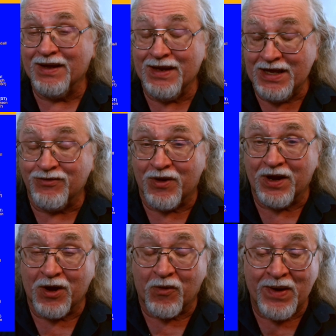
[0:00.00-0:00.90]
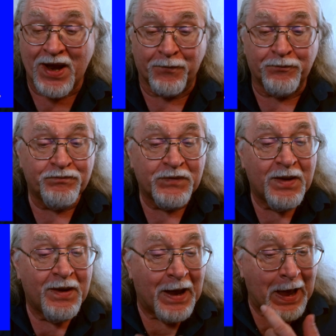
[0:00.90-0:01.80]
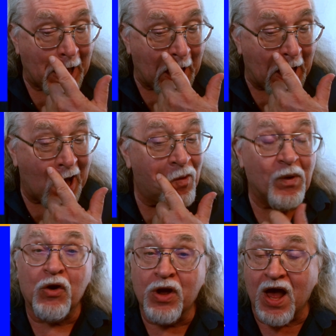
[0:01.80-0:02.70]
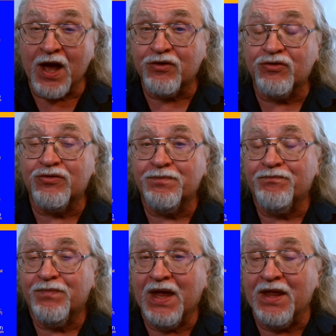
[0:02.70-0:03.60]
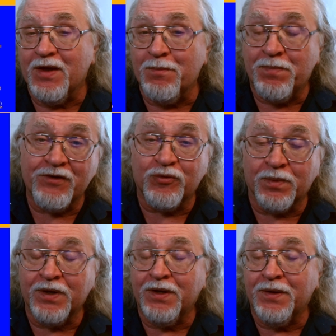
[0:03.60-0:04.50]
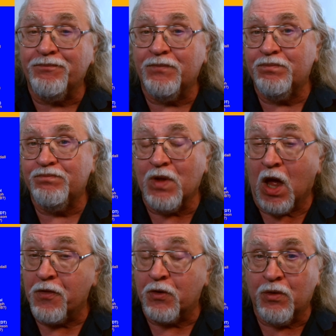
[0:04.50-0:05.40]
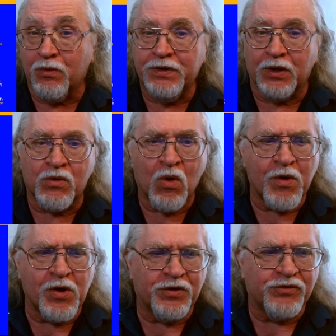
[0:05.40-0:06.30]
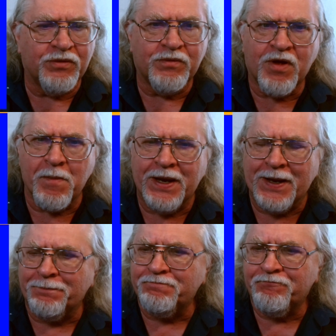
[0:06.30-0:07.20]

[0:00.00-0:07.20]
He's going to get around. Wilcox, and then possibly other, corners coming in.